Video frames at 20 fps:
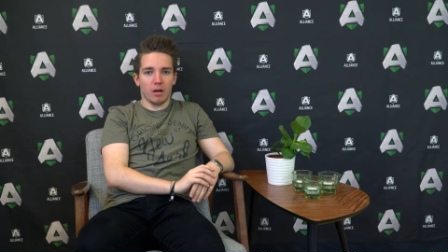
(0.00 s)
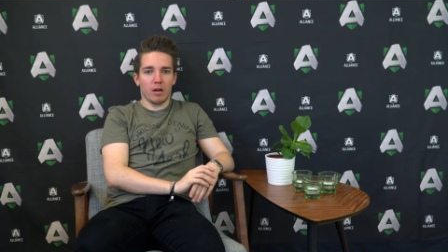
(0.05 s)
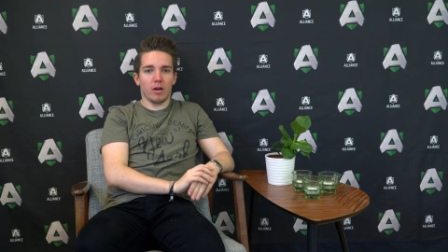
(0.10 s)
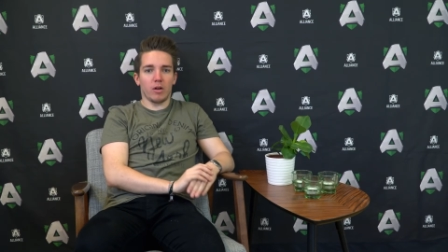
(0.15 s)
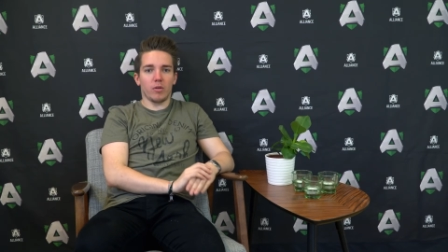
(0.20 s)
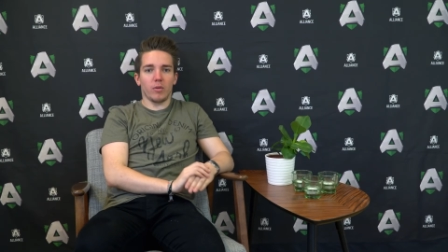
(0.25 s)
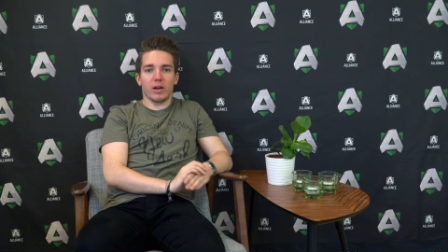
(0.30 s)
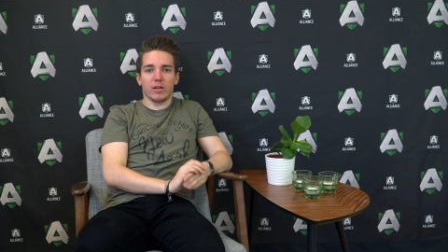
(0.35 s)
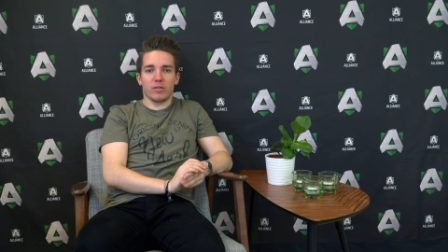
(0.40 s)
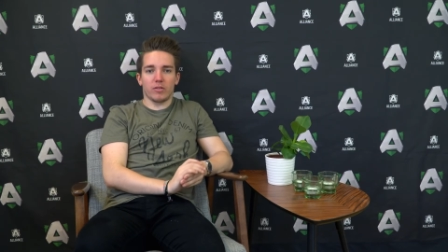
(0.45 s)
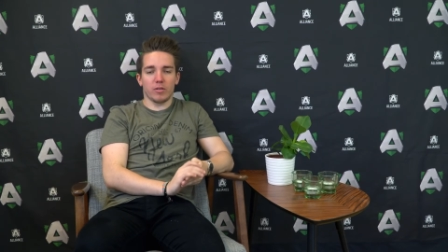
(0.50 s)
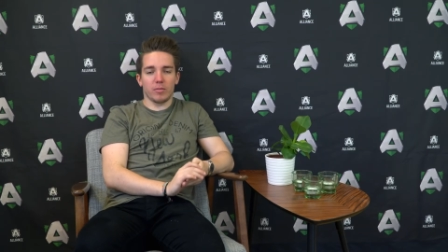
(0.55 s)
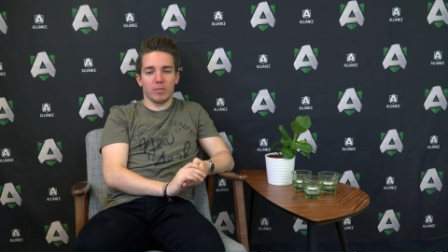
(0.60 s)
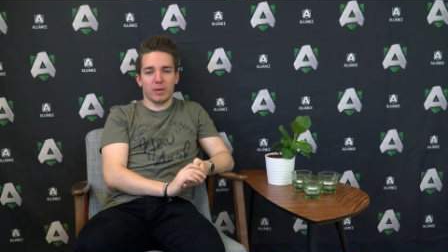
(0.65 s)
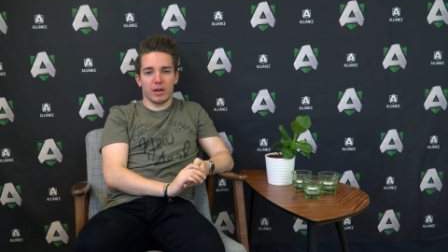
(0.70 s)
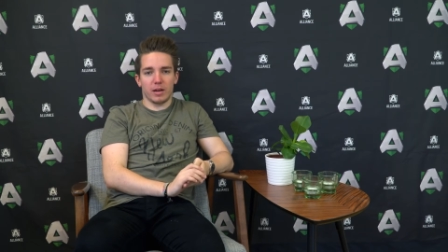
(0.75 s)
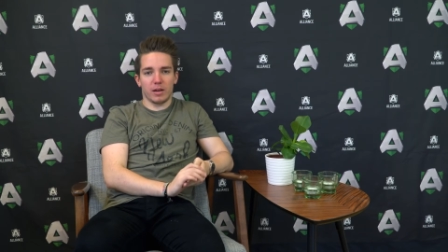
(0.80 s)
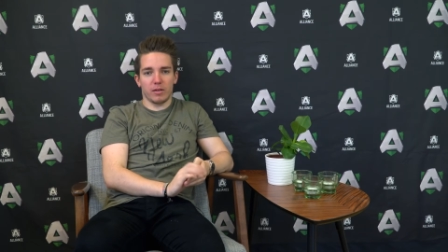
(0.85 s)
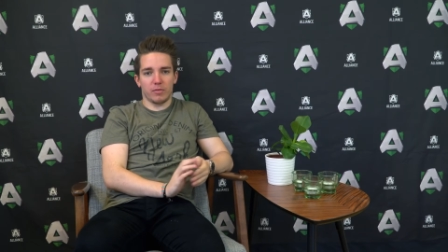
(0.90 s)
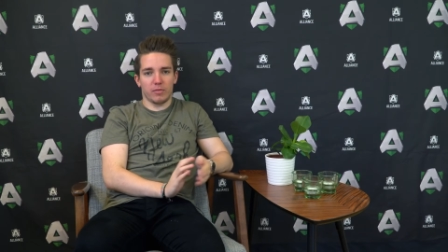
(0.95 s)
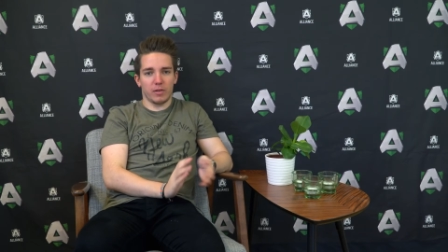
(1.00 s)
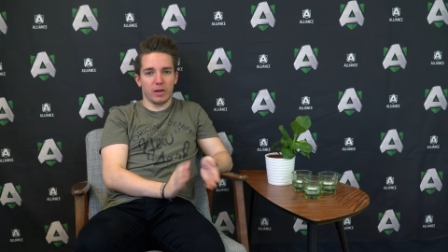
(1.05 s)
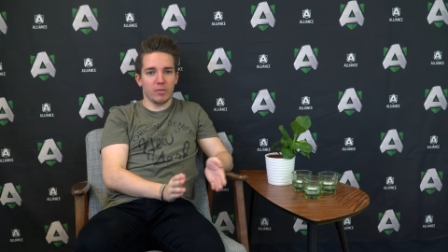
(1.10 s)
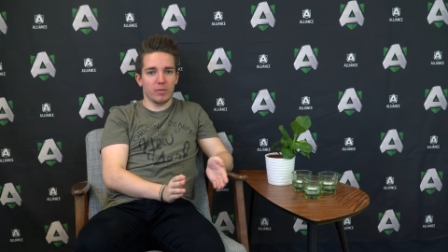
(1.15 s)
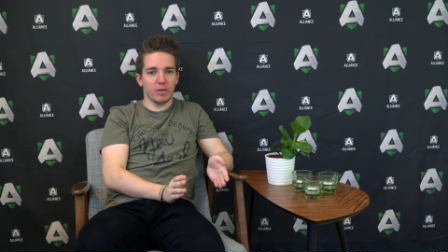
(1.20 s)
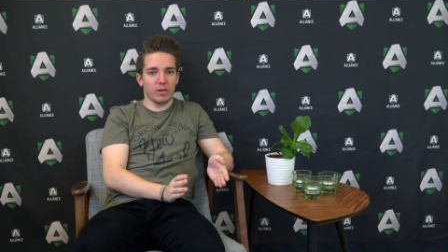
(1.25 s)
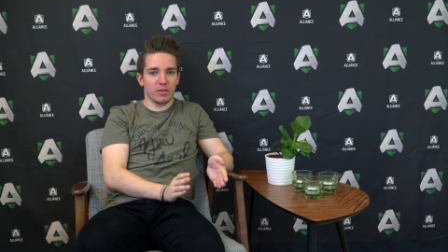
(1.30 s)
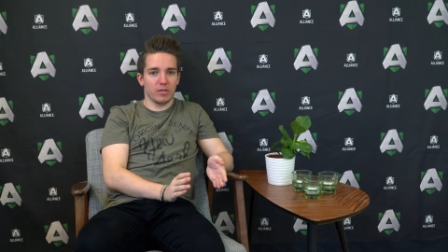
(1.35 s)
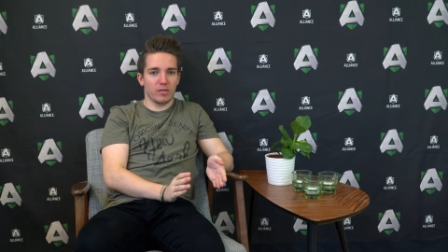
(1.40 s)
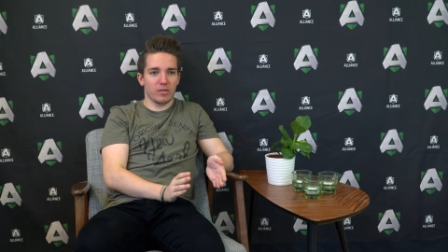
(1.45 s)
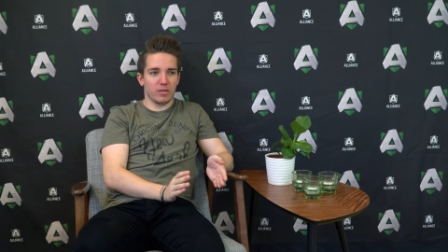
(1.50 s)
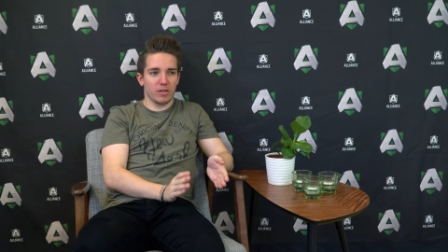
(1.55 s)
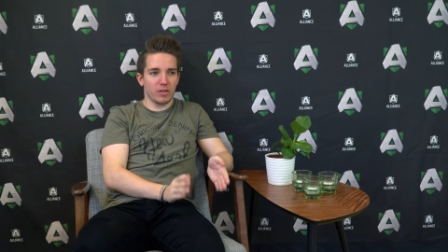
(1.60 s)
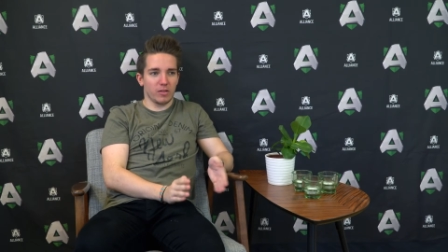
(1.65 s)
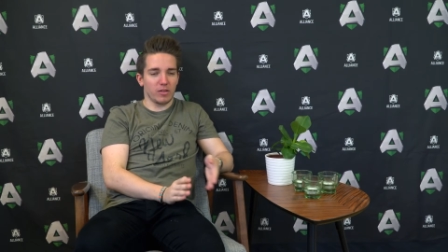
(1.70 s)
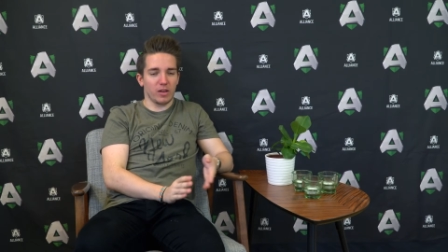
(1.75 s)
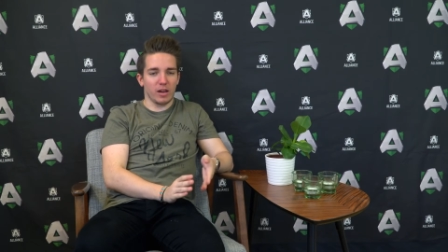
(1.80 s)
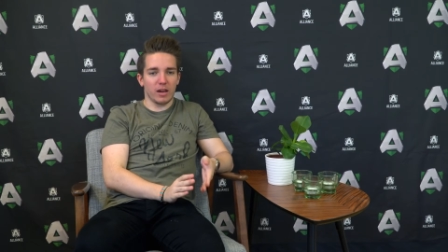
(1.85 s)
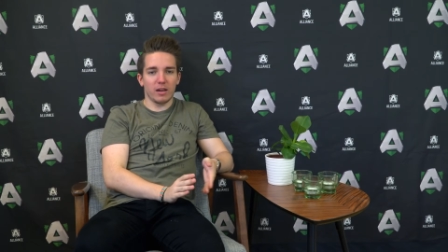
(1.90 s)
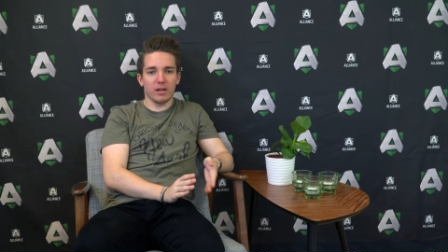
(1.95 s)
Alright, so my favorite
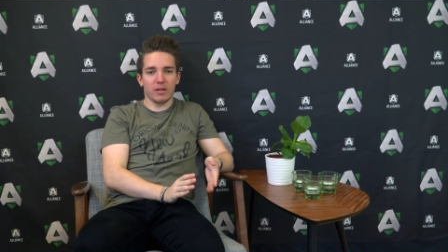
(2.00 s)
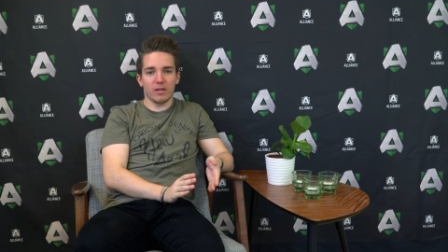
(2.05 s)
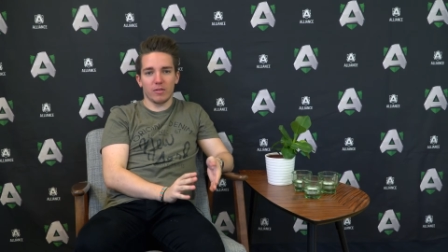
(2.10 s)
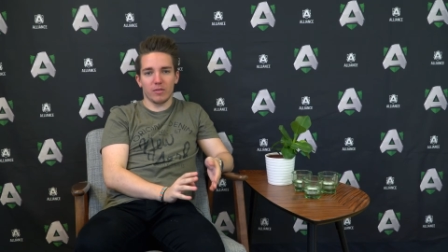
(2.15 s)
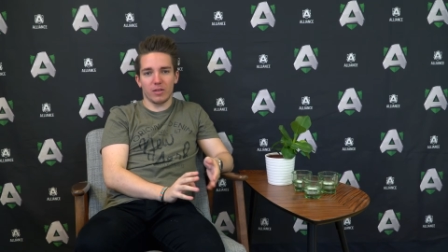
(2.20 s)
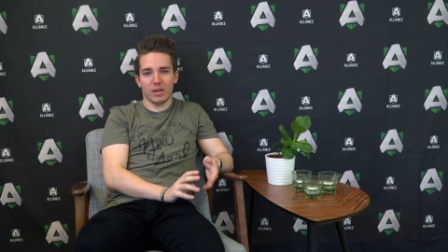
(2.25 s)
design of